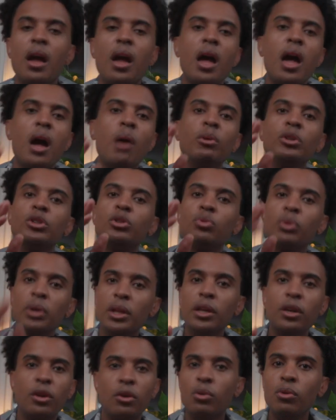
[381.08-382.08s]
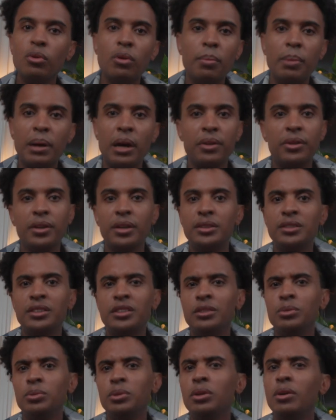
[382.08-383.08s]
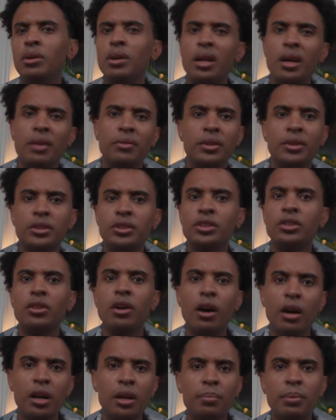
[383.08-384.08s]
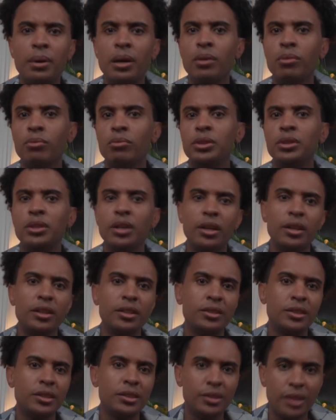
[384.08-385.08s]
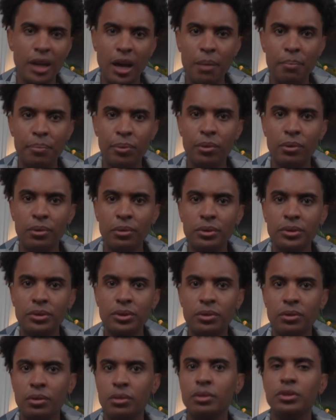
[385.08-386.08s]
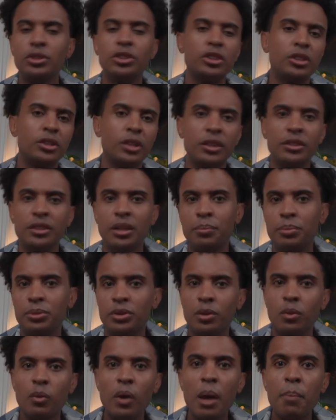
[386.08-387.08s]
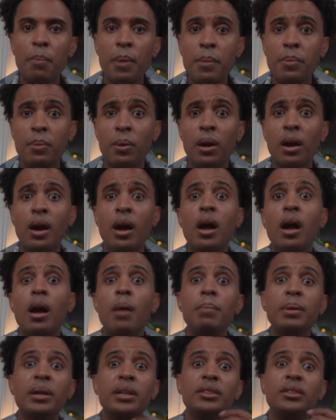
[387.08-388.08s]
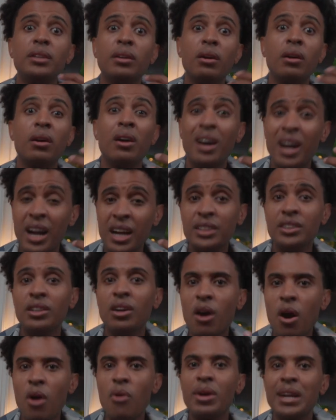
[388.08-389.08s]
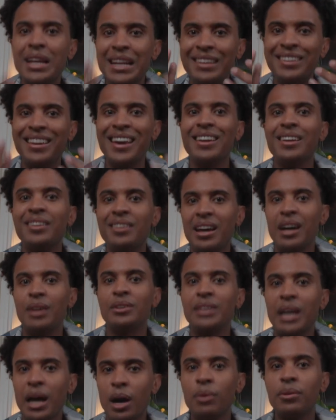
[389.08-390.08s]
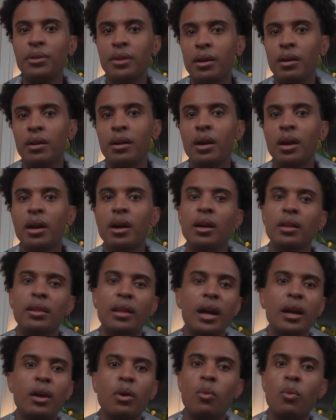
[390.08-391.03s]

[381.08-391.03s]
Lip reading: And what's really cool about this is we don't have to just talk about ridiculous examples or just examples in the white paper, because there are actually already data DAOs out there, like